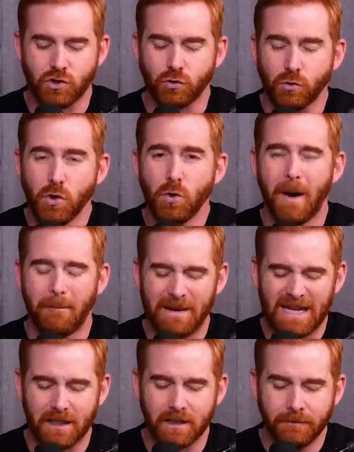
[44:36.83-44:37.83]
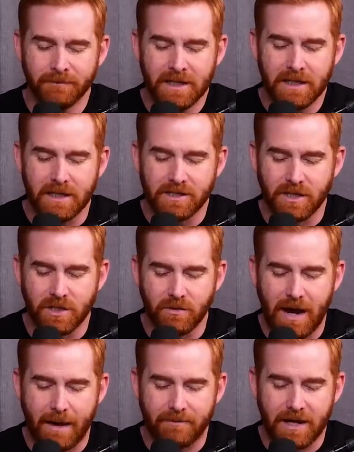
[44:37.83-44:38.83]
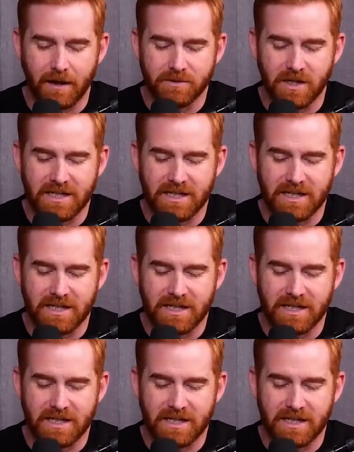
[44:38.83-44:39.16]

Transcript: True Bill is the new app that helps